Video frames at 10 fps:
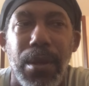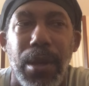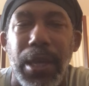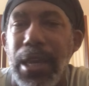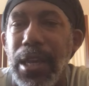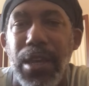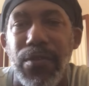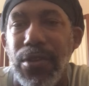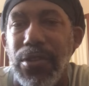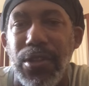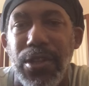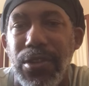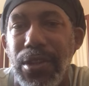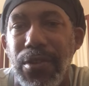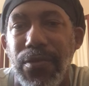I can't give you a
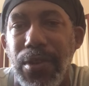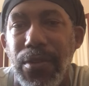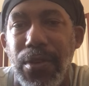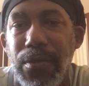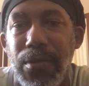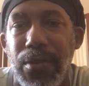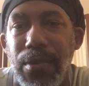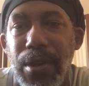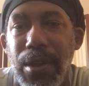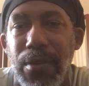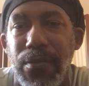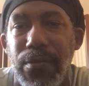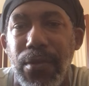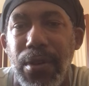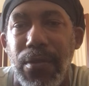statistic
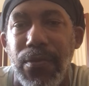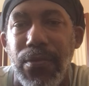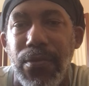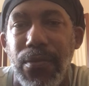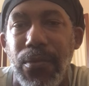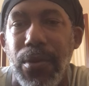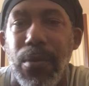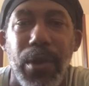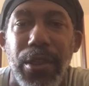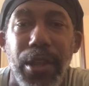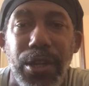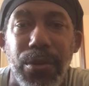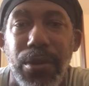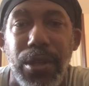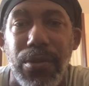of whether they
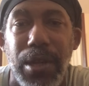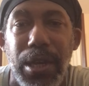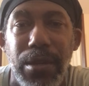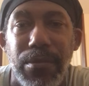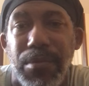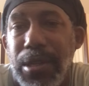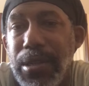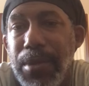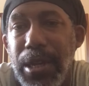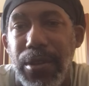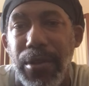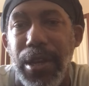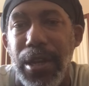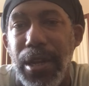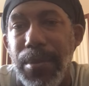do or they do not because I'm not in their
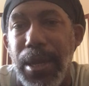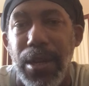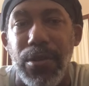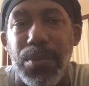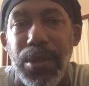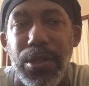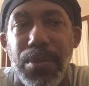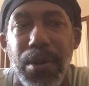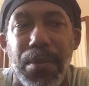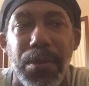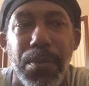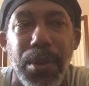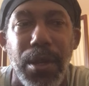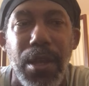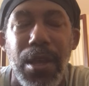head and I'm not in those police departments.
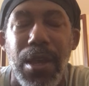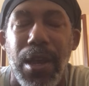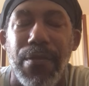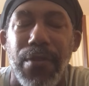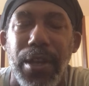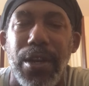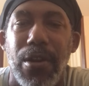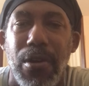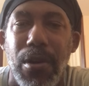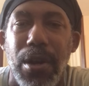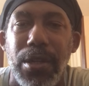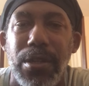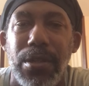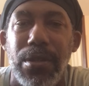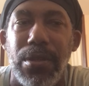But I find it hard
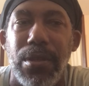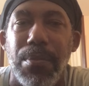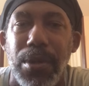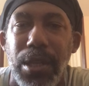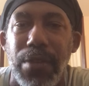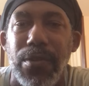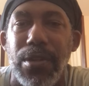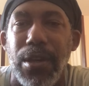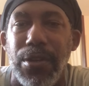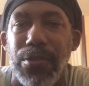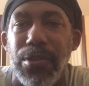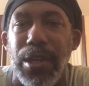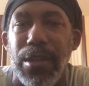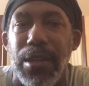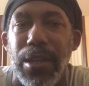to believe and to
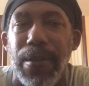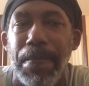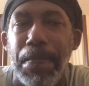understand that